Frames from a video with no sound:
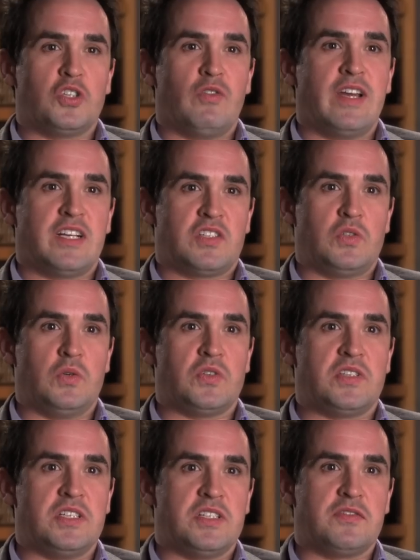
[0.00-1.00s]
direct
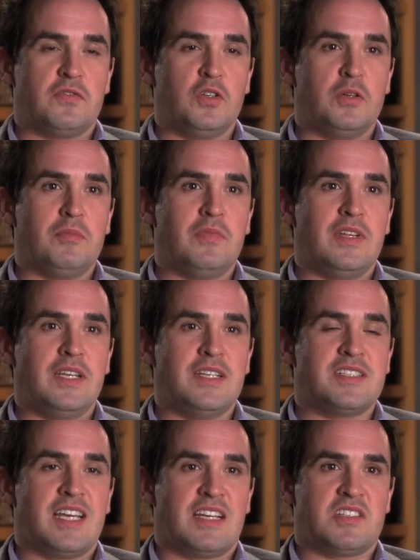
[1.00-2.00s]
sources from
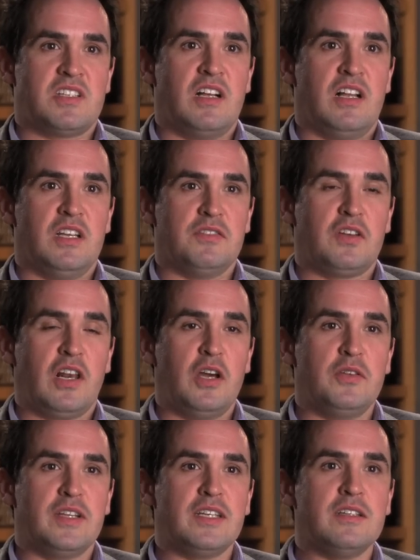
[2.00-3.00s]
the textile of
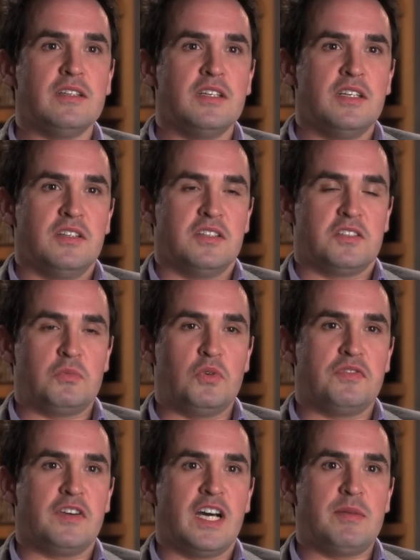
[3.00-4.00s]
clothing, the
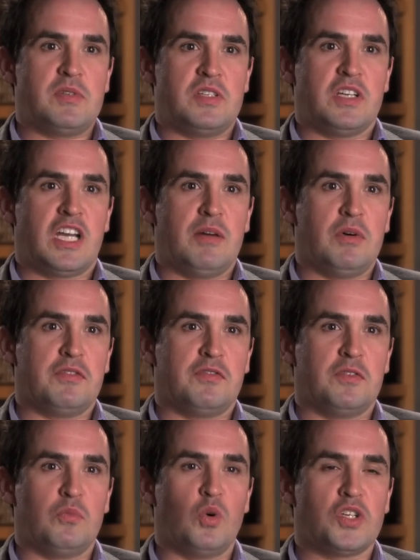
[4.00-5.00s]
small fibres that come off
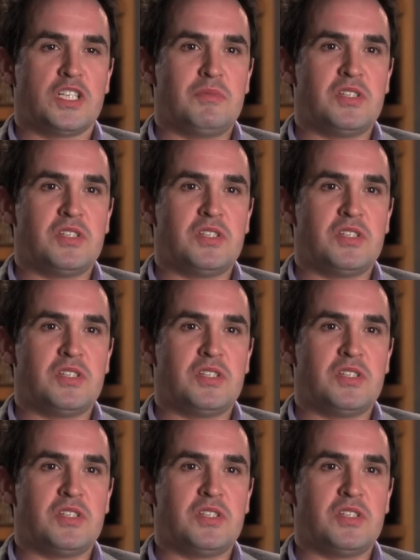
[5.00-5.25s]
from washing